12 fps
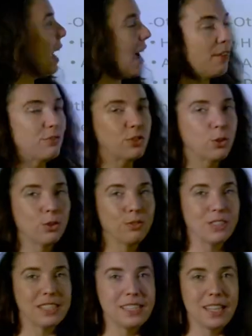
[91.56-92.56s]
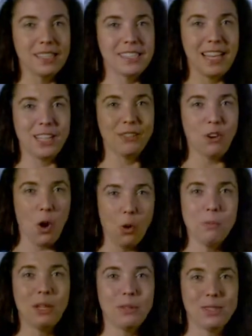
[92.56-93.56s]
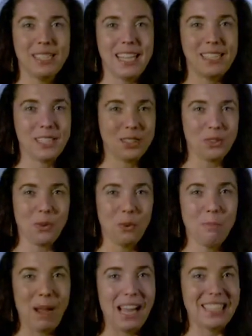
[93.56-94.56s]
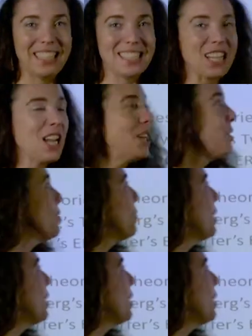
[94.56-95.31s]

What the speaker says: have sort of a state of homeostasis or balance. So